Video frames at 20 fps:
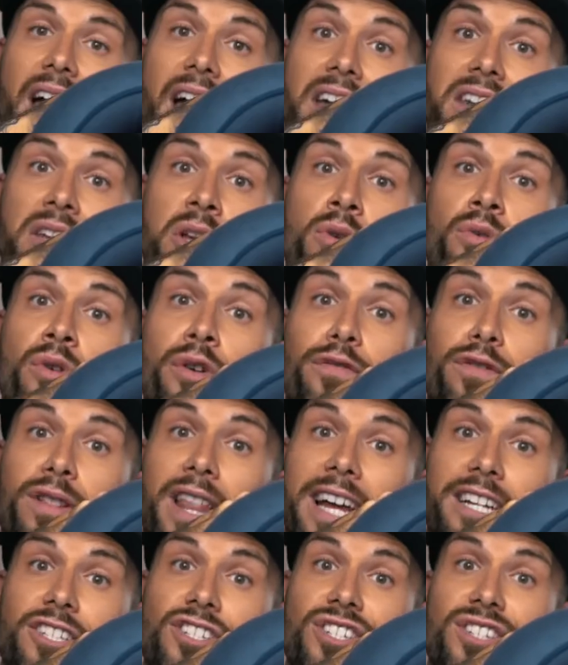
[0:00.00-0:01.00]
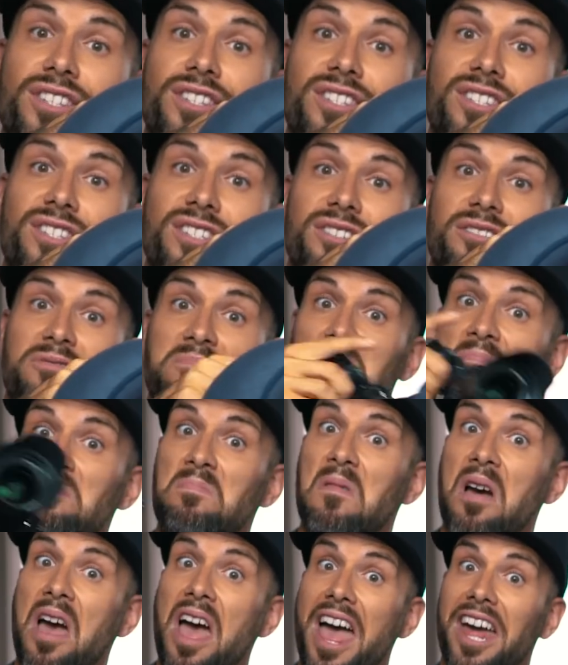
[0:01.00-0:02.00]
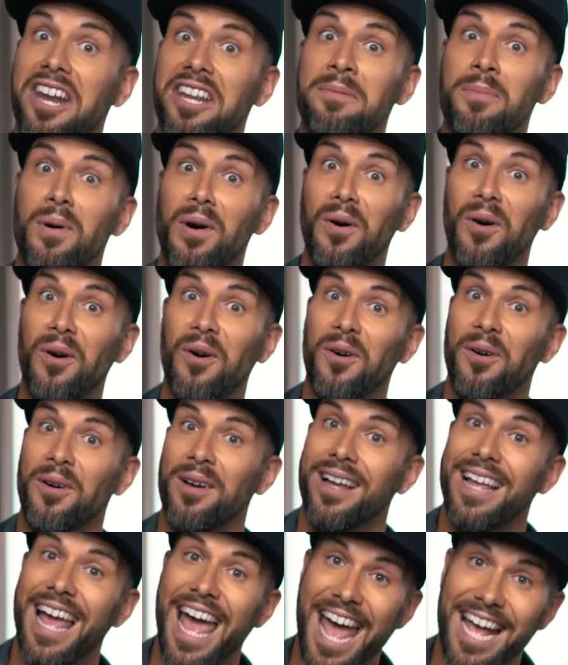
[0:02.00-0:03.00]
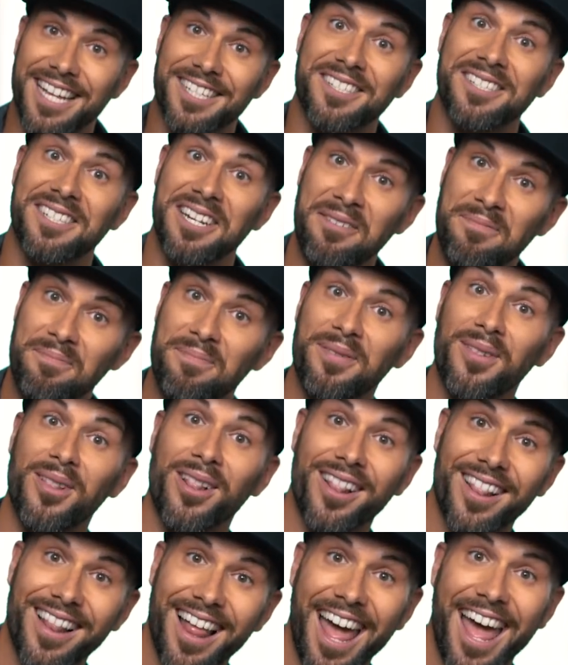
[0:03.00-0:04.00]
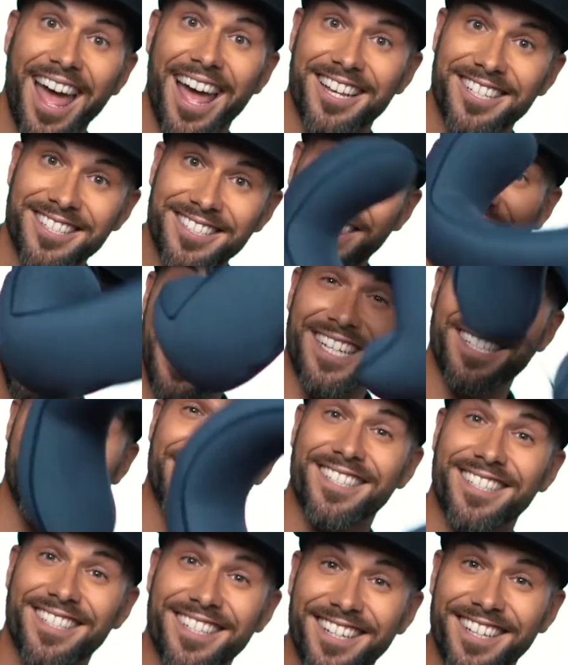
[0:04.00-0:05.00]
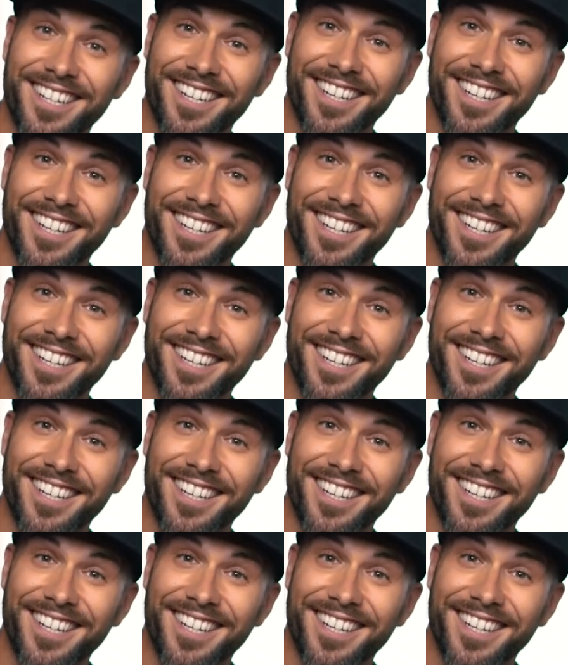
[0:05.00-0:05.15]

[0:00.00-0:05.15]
any reflections anymore. As simple as this.